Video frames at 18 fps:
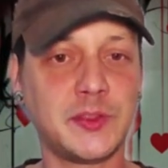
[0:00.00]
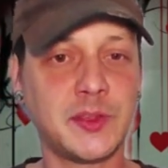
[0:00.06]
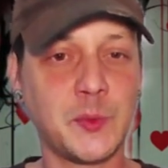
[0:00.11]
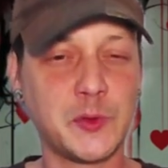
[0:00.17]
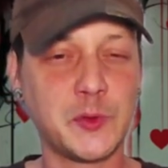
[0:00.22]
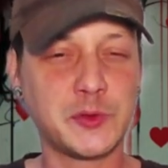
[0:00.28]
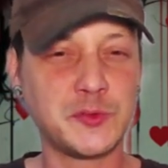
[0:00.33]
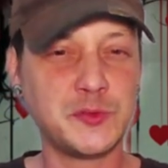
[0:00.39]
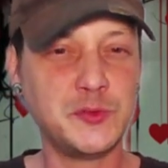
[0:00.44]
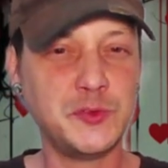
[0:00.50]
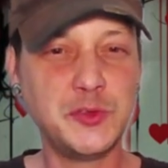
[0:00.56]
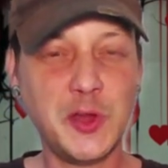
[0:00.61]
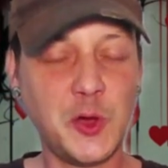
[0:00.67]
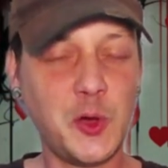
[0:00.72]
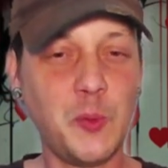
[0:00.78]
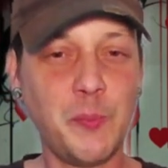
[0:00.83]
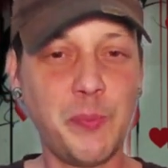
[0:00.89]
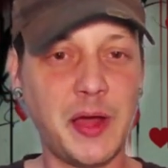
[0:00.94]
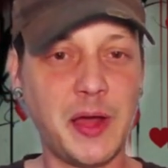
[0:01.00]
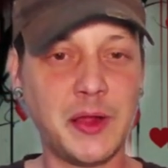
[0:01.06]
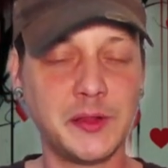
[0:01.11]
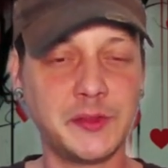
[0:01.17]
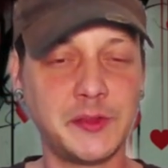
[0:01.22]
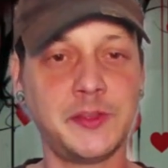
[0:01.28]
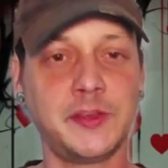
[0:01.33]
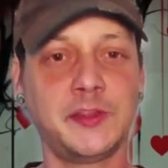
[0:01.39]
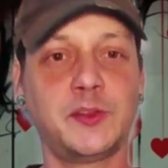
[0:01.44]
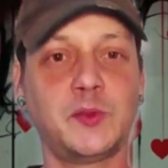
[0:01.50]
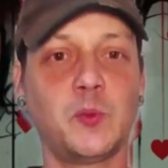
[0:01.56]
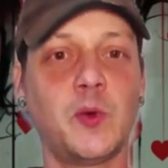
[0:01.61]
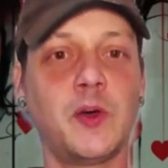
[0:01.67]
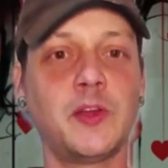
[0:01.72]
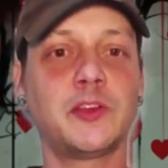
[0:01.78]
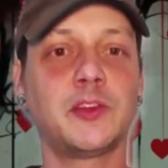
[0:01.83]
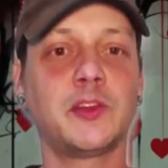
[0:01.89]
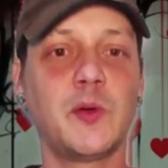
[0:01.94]
There was no politics
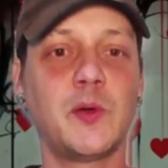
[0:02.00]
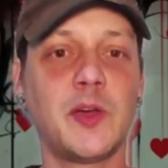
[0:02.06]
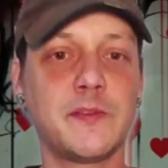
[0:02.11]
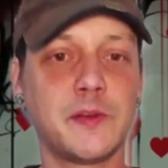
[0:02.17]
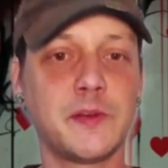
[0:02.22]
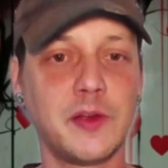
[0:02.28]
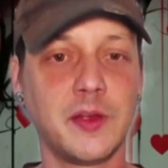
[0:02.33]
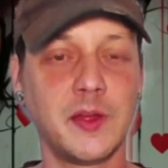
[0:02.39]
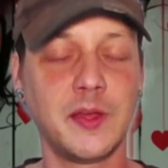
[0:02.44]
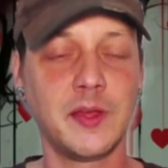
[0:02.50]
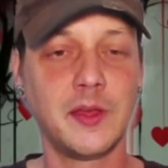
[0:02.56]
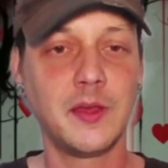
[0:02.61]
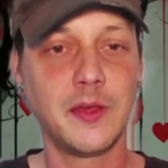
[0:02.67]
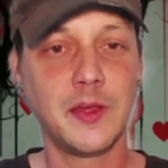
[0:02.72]
whatsoever.